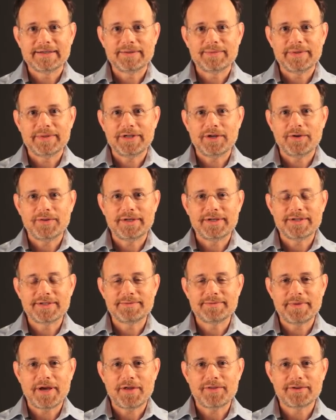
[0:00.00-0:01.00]
We know that
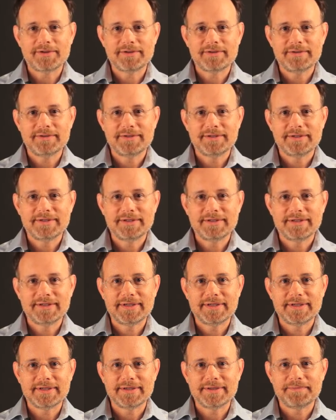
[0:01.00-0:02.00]
his mother,
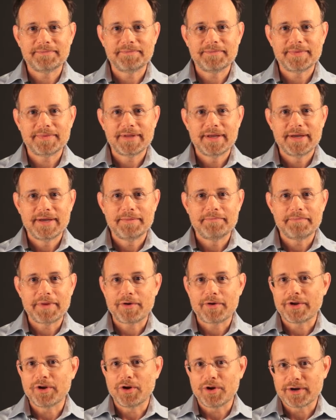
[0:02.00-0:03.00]

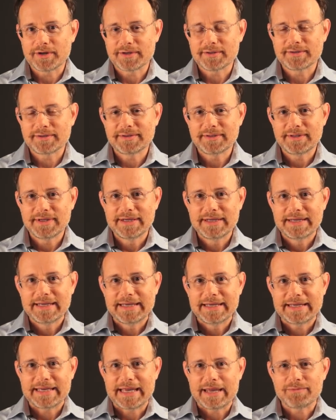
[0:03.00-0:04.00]
Mary Arden,
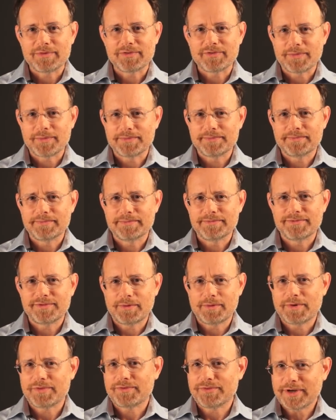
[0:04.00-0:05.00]
came
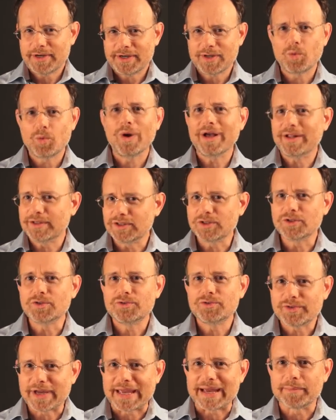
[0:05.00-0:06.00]
from a fairly
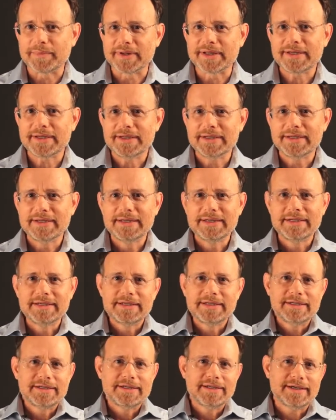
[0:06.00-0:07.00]
well-to-do family.
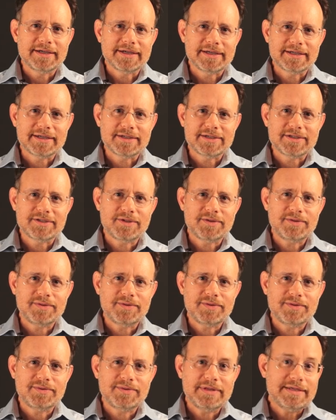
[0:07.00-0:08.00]

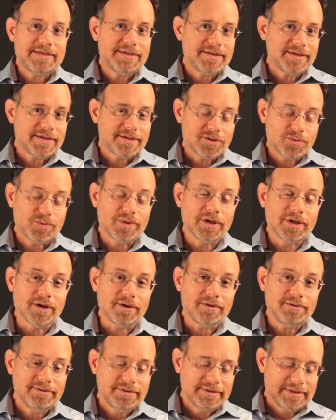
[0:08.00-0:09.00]
So these things we
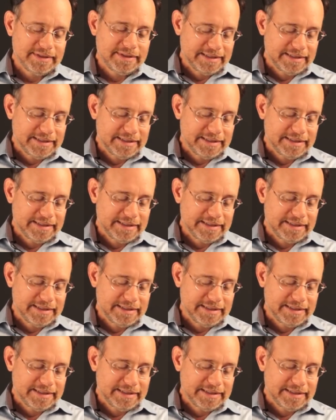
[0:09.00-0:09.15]
know.